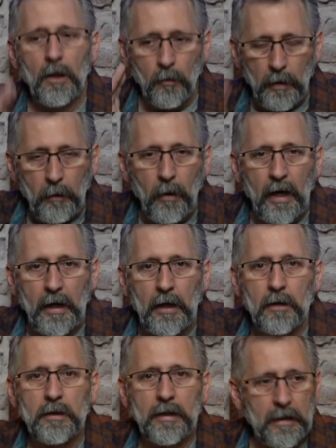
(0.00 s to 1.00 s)
We want it.
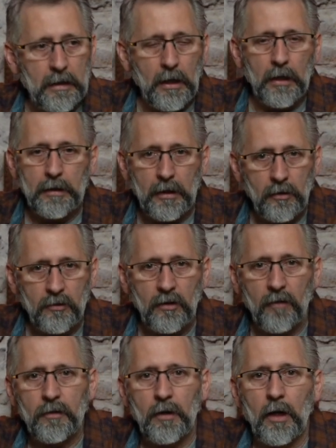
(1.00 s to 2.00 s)
Get it done. Get your
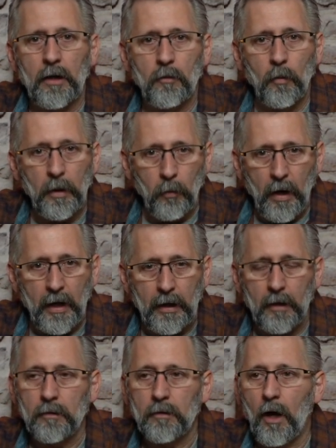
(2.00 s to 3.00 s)
stuff done. We want it.
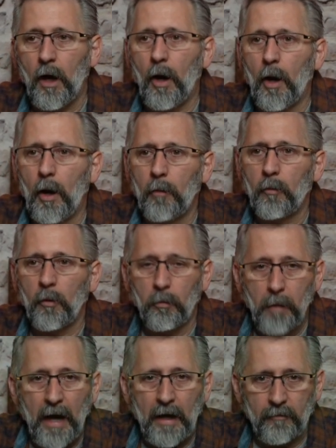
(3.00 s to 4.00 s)
We'll
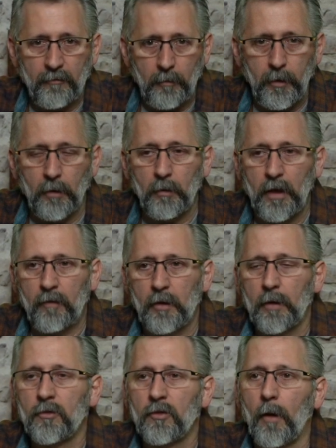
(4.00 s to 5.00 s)
buy it from you,
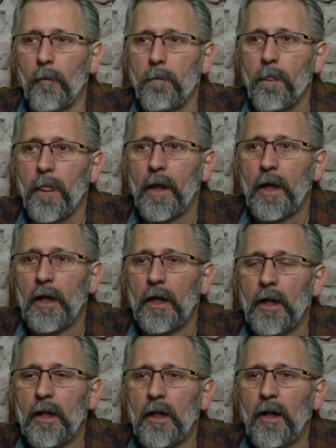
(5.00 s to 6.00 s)
whatever. So
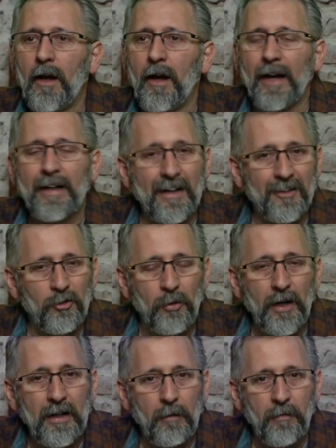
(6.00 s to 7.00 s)
I got this
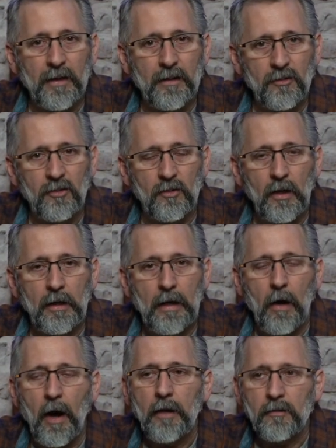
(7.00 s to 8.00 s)
ready. I'm thinking, this is it.
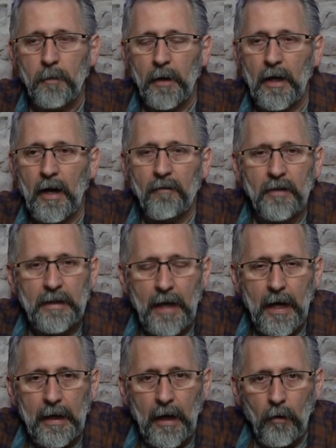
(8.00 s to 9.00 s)
Now, I spent every
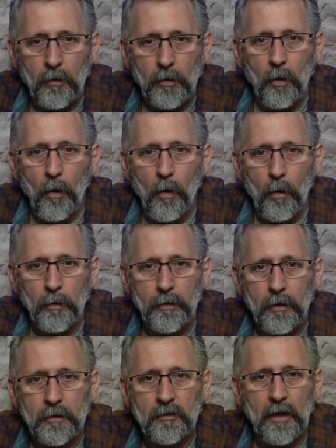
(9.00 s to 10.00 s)
day out in the cold,
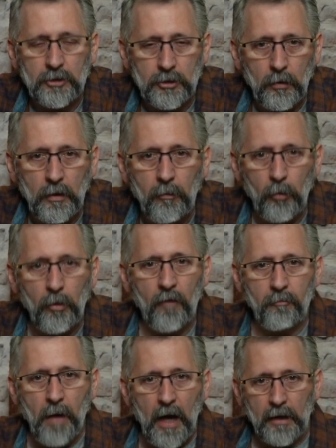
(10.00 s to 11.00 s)
because I showed him a
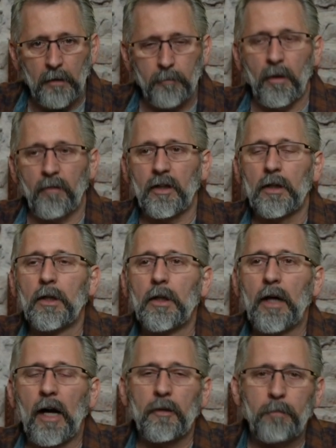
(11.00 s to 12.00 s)
rough mock-up of it.
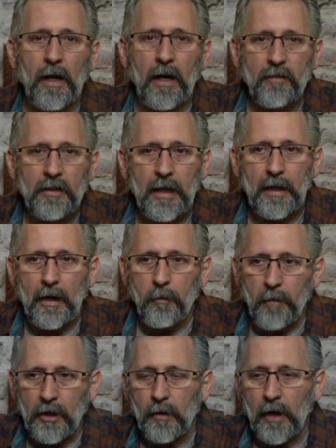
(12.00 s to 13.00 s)
I spent every day out in
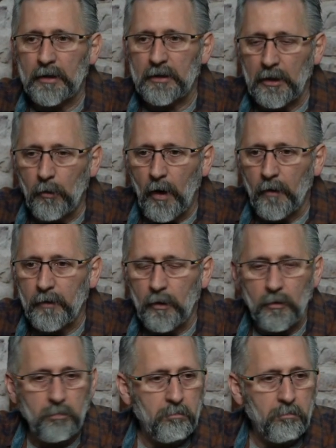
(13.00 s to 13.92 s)
my garage. I'd go out there.